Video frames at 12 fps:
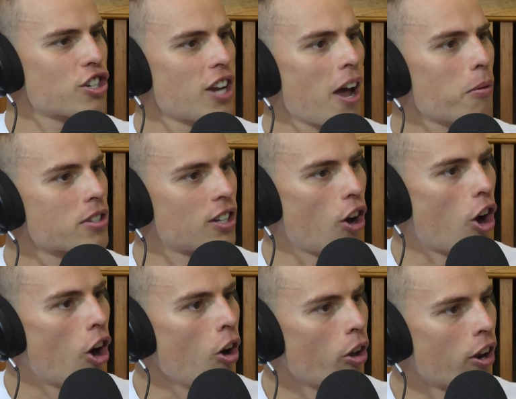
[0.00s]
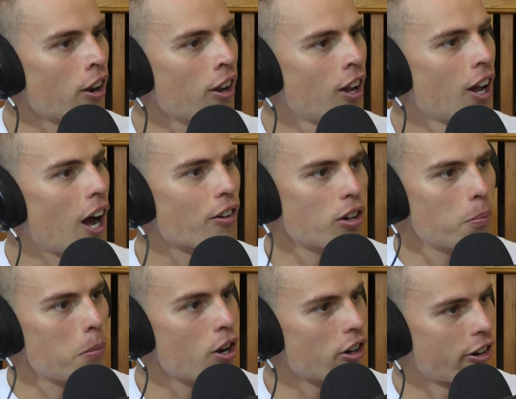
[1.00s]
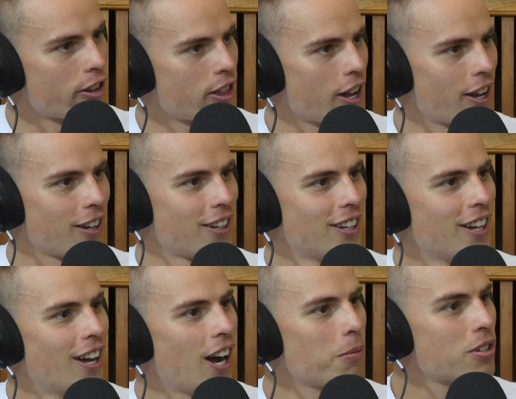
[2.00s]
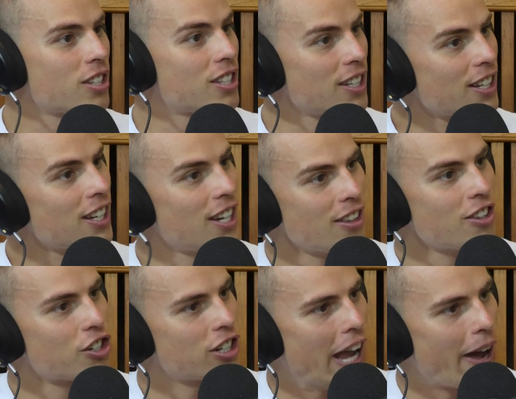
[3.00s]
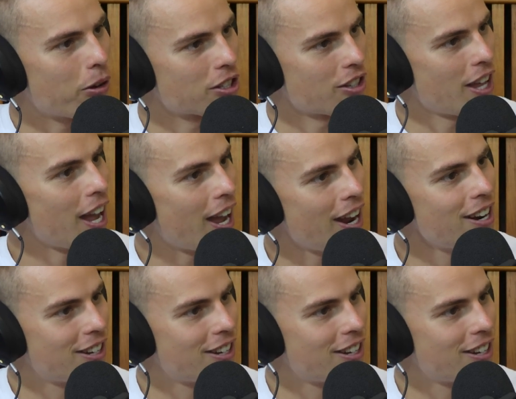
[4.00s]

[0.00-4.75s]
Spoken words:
shower's not on. I've got a mirror in there. I'm just sitting in the shower so the hair